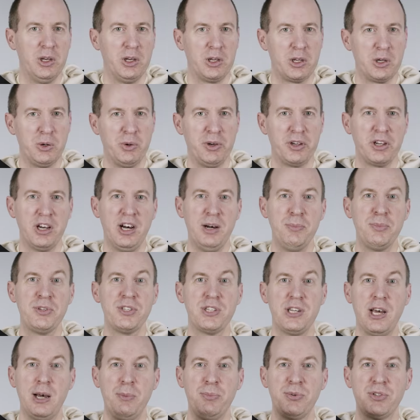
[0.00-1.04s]
Going up
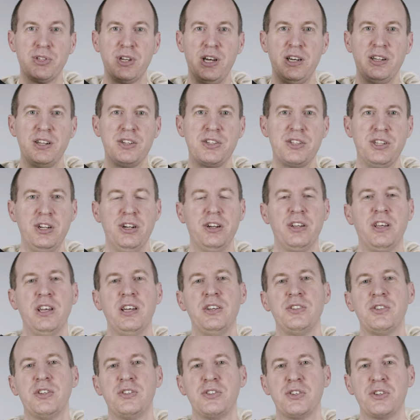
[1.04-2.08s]
steps on a
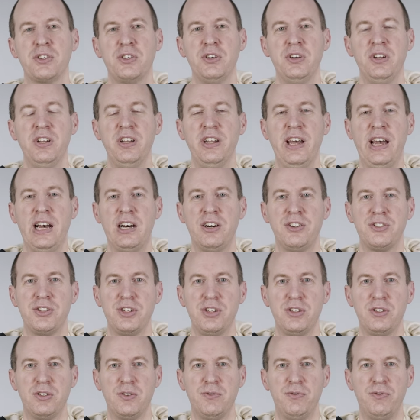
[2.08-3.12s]
staircase is a good
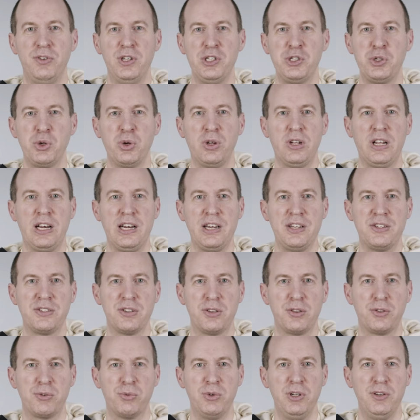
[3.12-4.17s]
analogy to visualize
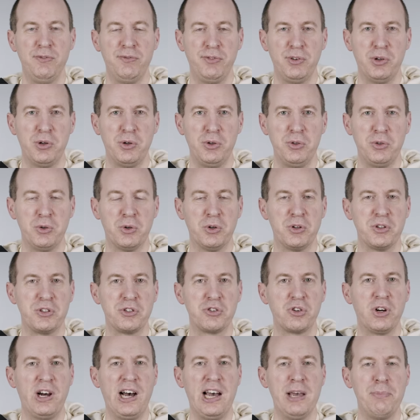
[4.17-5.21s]
the threefold or
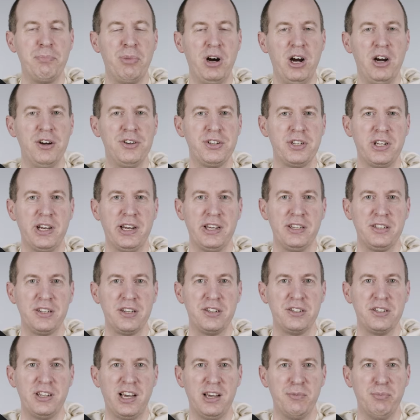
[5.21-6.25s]

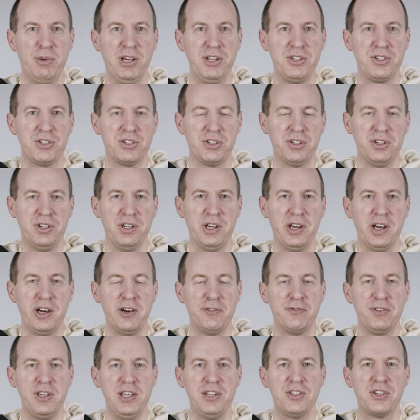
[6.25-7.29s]
tripartite dimension
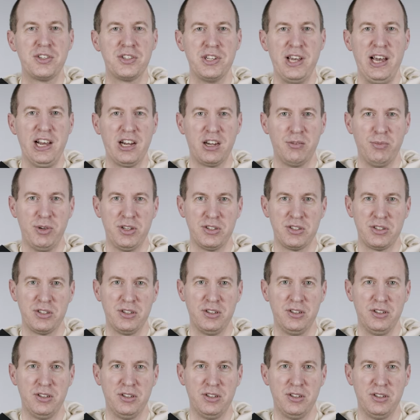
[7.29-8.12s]
of each sacrament.